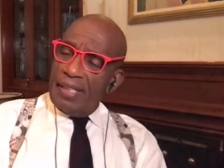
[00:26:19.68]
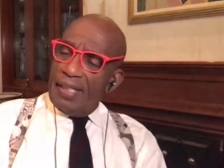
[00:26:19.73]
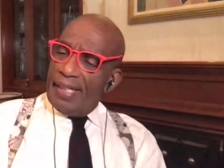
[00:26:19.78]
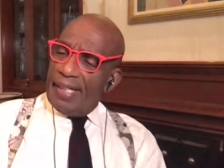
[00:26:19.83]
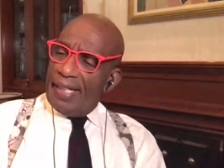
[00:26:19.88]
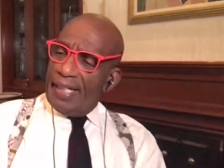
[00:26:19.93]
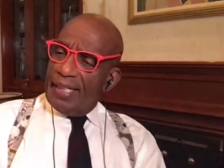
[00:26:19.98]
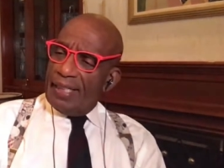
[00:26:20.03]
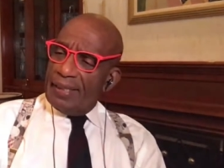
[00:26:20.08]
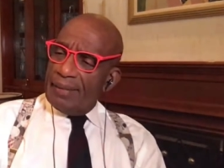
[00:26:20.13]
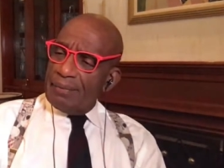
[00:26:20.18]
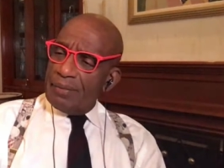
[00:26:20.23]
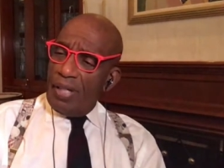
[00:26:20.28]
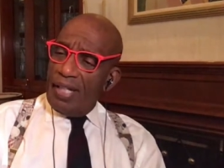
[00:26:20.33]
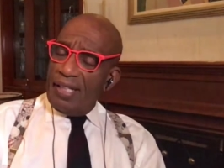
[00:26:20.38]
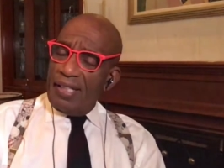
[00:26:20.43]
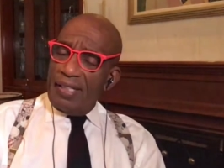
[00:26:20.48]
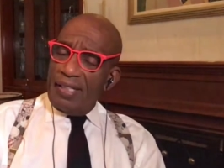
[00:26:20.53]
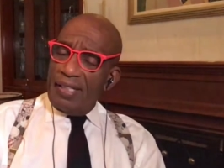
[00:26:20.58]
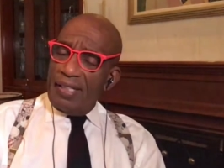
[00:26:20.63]
Uh,
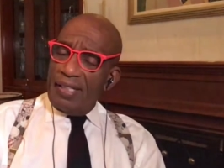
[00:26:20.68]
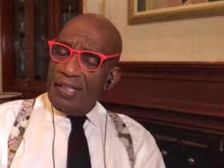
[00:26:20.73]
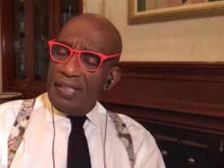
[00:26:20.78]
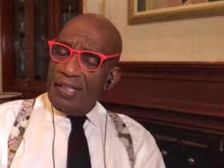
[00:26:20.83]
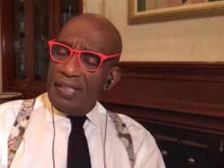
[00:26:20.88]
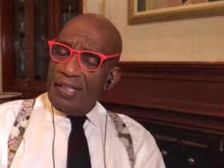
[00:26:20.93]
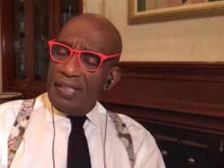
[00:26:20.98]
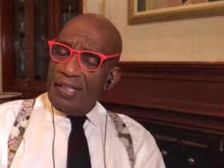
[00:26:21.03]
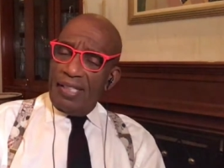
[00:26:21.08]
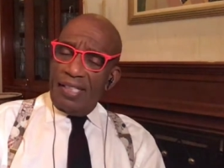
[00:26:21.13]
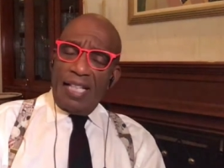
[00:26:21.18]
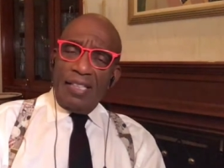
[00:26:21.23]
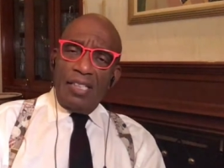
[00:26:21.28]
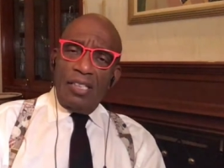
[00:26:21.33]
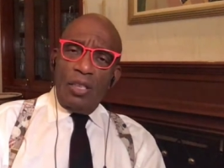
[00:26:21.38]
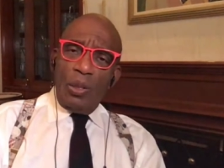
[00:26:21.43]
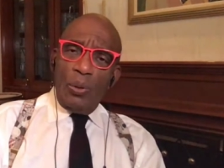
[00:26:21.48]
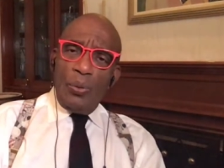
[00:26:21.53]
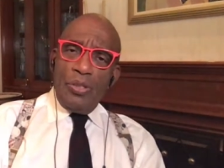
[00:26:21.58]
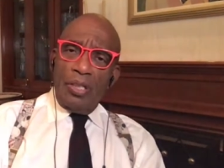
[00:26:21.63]
so I, I, think that
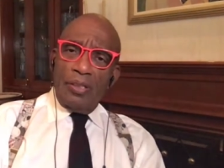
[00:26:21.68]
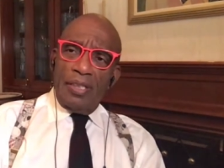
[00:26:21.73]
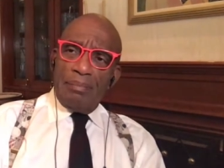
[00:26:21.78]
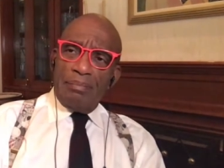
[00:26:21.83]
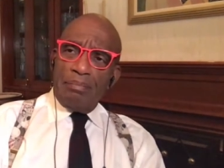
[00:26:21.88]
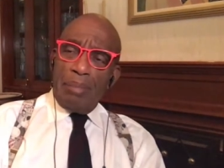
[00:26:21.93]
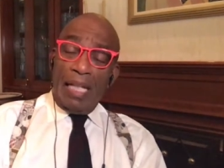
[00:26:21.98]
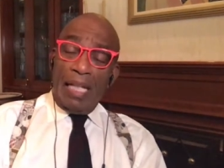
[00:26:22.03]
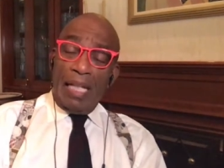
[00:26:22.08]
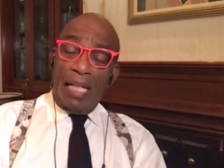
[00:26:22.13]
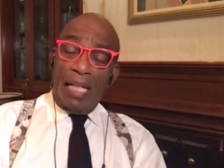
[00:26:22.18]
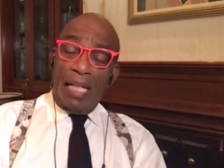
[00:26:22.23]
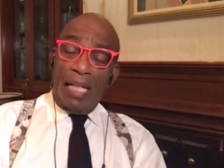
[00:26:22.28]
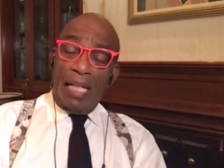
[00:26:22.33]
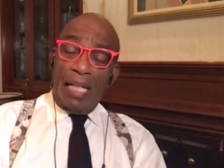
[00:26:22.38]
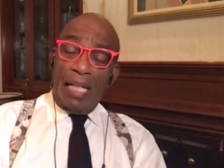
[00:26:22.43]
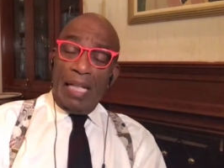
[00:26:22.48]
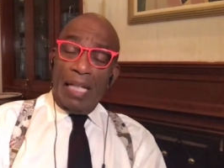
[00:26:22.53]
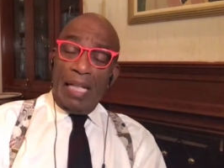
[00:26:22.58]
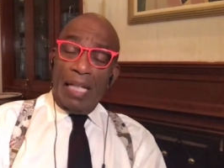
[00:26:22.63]
concludes our uh,
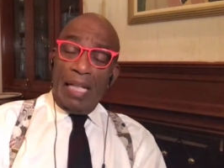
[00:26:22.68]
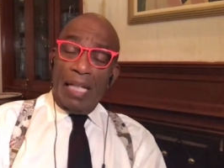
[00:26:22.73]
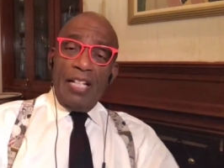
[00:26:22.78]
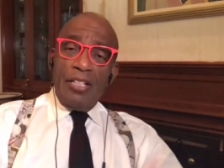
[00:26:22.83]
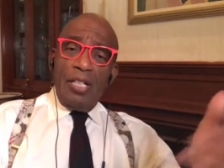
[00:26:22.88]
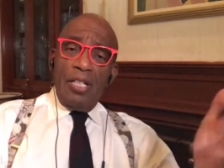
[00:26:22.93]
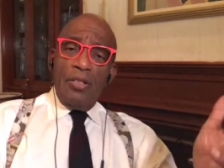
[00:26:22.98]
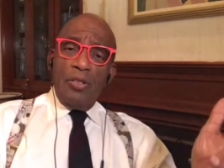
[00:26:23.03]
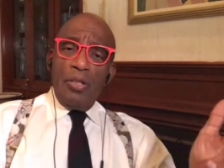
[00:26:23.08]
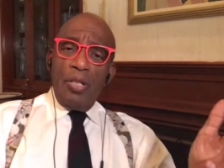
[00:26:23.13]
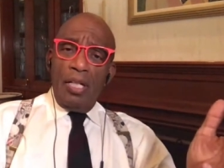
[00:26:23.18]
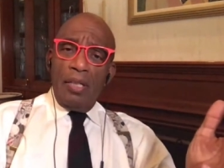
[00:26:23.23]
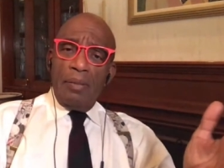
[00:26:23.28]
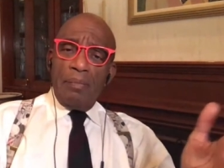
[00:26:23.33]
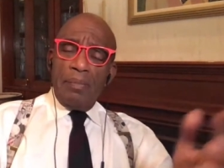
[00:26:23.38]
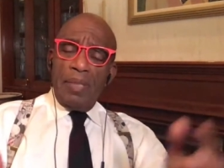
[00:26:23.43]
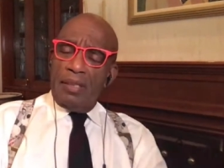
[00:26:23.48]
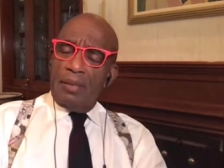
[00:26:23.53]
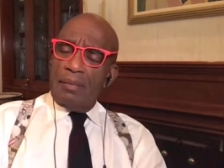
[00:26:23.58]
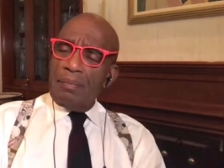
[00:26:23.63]
planned
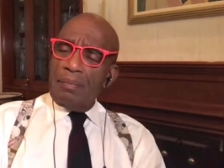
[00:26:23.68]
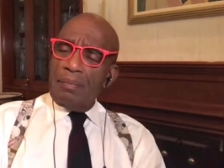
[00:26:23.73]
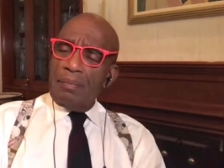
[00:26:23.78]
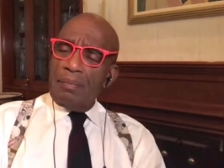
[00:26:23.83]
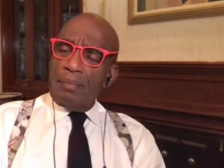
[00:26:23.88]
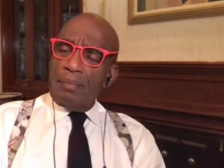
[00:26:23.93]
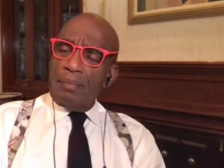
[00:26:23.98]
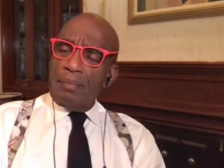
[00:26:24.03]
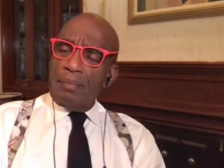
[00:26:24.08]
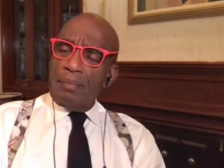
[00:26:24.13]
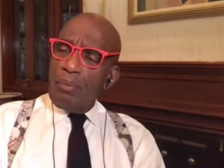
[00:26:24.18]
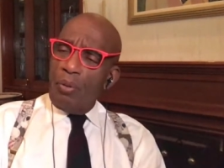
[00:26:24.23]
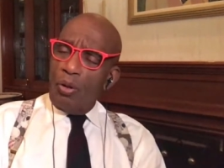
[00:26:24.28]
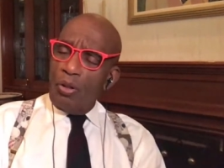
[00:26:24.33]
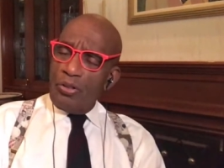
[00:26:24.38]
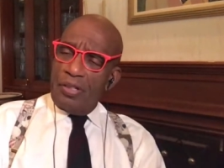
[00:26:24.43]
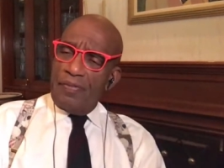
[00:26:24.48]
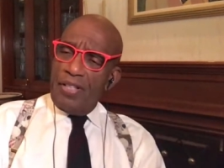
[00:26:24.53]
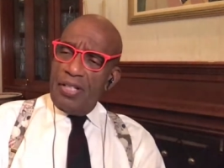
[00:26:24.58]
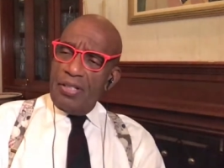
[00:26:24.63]
uh, uh,
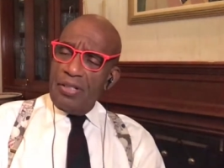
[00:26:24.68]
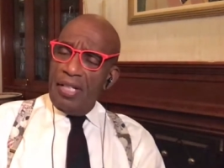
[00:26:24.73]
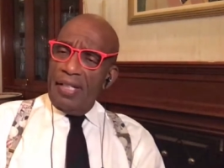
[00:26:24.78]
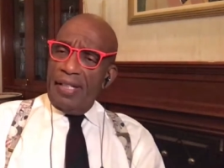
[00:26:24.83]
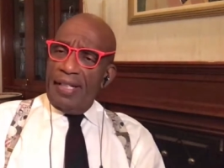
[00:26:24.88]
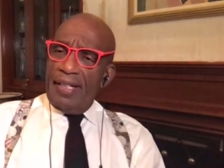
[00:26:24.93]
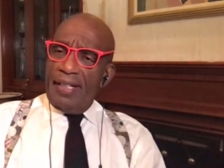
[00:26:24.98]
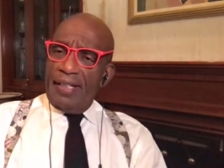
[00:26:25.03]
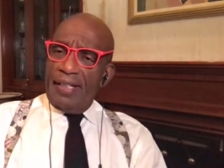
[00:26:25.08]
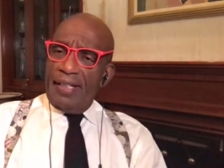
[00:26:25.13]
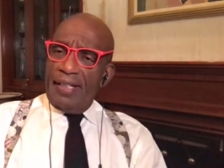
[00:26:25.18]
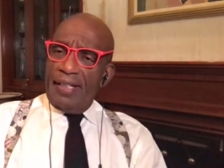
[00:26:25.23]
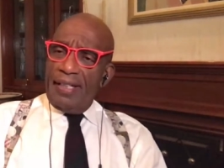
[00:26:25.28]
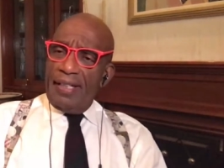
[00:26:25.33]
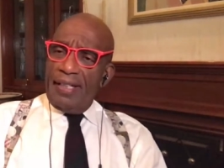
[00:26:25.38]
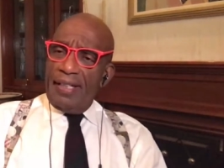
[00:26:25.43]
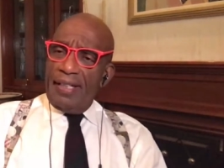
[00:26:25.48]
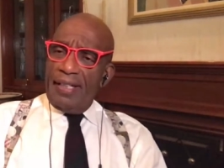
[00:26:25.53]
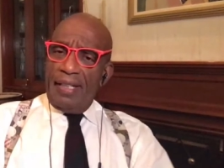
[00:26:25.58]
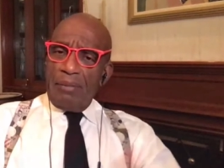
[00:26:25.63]
portion of this.
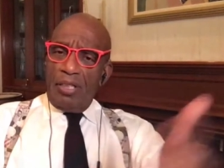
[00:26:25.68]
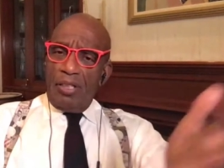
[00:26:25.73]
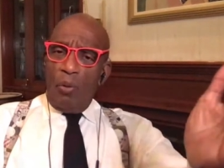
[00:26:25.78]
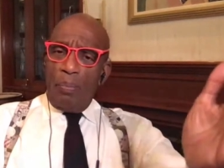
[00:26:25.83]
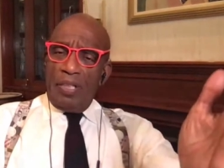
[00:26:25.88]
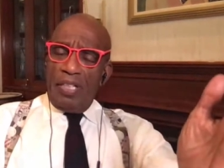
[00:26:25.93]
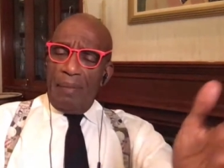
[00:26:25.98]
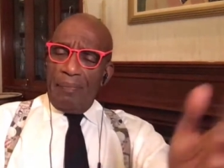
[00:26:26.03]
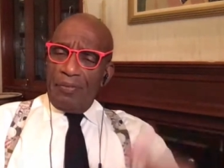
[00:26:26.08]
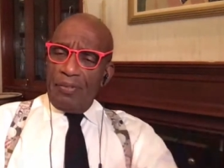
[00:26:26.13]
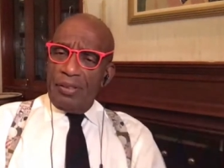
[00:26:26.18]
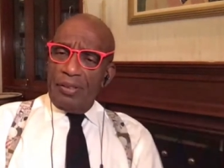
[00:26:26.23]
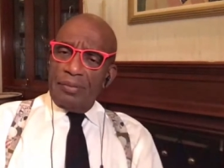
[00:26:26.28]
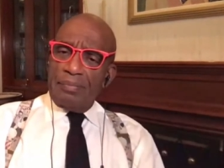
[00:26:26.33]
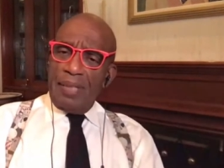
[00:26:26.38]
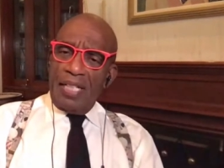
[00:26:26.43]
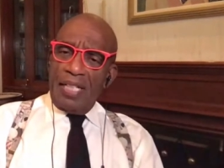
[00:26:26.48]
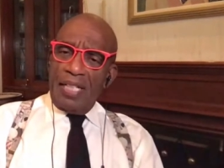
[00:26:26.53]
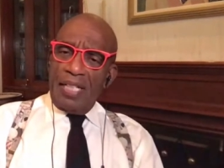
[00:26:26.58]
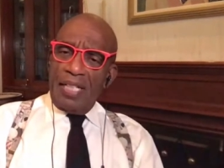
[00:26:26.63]
Uh, I'm going to open it up
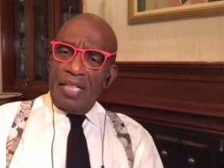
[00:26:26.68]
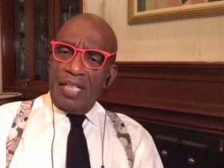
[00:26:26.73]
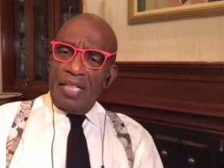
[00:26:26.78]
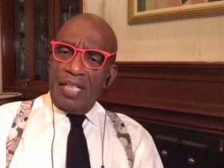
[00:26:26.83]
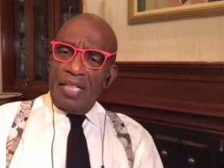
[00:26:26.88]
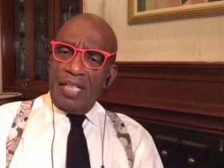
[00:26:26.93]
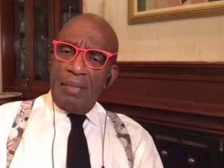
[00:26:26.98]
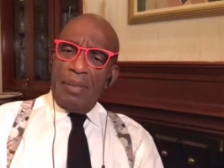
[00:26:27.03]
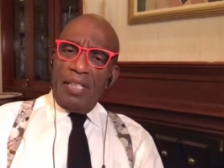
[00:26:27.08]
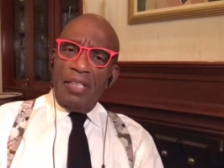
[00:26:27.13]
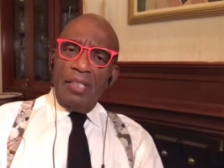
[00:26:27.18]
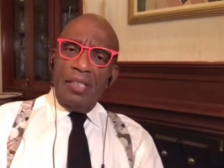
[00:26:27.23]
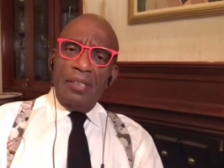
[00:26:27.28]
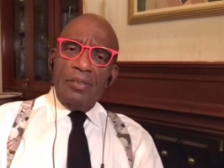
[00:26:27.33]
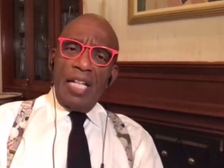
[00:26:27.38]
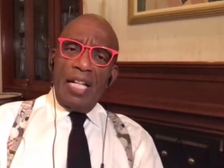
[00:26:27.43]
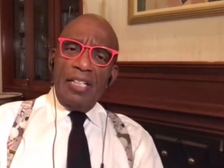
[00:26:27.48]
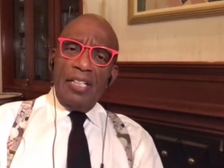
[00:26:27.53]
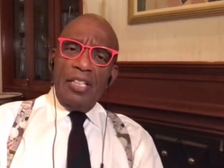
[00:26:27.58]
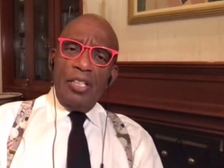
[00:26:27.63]
for
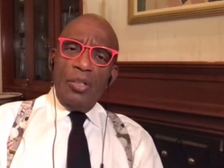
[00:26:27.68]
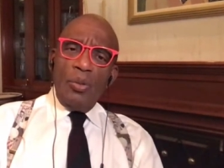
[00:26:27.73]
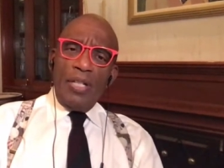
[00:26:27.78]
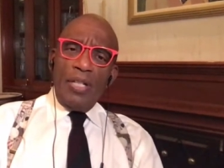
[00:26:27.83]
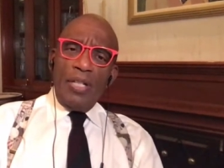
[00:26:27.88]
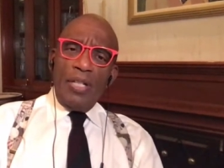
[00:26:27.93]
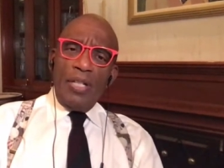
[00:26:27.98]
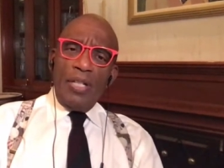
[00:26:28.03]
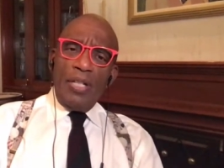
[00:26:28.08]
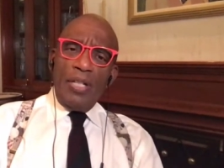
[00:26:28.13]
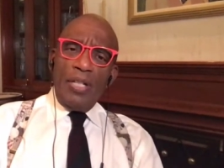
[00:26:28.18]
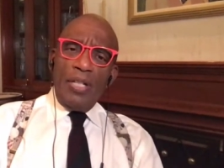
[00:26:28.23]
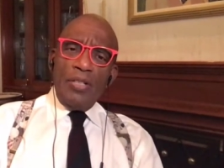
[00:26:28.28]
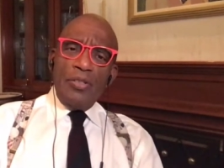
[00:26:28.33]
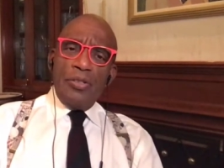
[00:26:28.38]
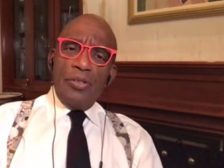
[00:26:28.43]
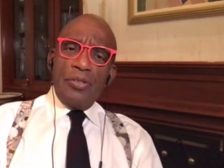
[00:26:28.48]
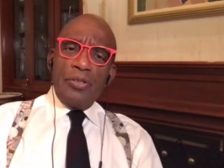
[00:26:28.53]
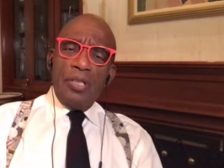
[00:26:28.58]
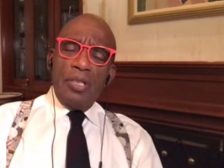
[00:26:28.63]
anybody who's got any
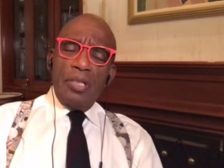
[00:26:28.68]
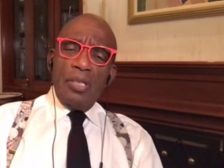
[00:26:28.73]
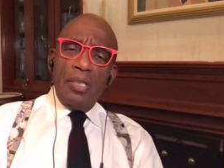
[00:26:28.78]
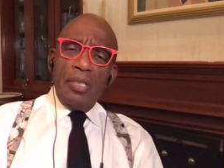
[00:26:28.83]
questions.